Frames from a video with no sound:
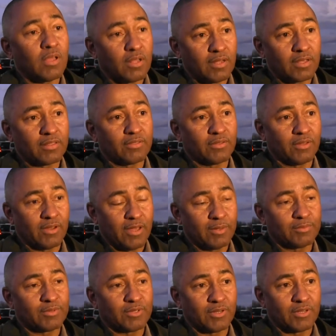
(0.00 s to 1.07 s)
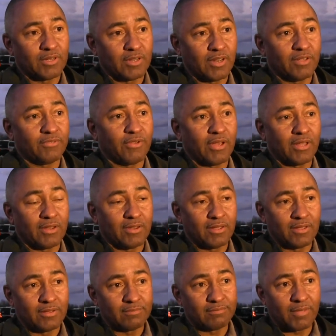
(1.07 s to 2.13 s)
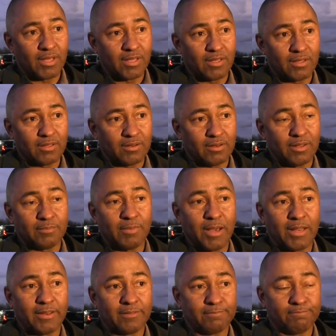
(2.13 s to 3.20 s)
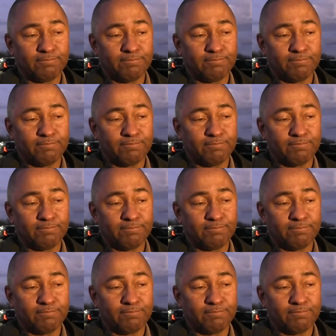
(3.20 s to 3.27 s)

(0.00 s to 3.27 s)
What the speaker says: Yeah, looking through the dumpster, and then they found a dead body.